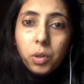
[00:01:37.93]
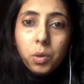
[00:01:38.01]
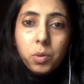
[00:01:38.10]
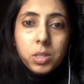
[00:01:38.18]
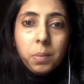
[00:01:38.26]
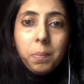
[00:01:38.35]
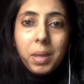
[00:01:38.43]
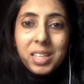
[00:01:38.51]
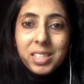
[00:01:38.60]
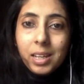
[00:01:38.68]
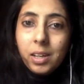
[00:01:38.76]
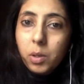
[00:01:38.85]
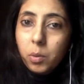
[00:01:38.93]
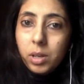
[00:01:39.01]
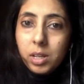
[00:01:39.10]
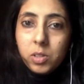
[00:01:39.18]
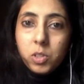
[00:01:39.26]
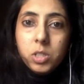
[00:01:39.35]
to do some basic due
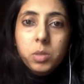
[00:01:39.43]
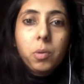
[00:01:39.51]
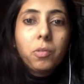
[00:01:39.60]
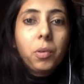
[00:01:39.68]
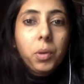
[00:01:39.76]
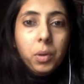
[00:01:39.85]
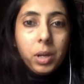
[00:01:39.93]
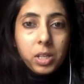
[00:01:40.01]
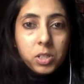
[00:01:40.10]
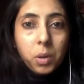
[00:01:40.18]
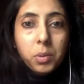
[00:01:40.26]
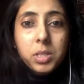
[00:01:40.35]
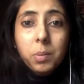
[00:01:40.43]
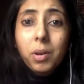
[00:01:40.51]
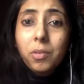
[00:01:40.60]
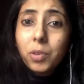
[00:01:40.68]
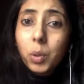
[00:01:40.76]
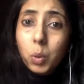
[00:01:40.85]
diligence before you reach out to someone
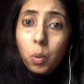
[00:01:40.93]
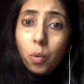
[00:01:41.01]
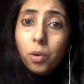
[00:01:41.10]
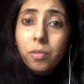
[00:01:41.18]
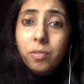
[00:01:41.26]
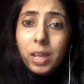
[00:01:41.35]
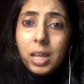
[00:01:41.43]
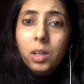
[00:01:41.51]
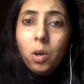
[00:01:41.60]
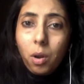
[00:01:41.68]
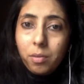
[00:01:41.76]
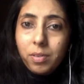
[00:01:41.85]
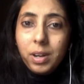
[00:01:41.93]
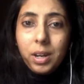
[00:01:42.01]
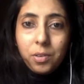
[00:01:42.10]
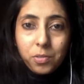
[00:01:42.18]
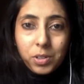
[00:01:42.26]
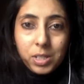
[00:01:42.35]
if you don't feel
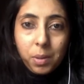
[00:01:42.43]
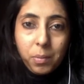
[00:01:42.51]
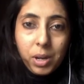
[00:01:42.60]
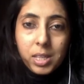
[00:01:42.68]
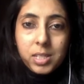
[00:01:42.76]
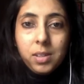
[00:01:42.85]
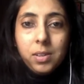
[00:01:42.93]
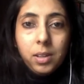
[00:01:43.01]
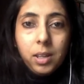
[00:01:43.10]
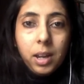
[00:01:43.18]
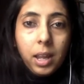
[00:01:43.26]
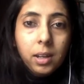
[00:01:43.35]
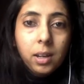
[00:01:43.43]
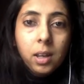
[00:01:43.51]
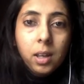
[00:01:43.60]
confident for some reason, right?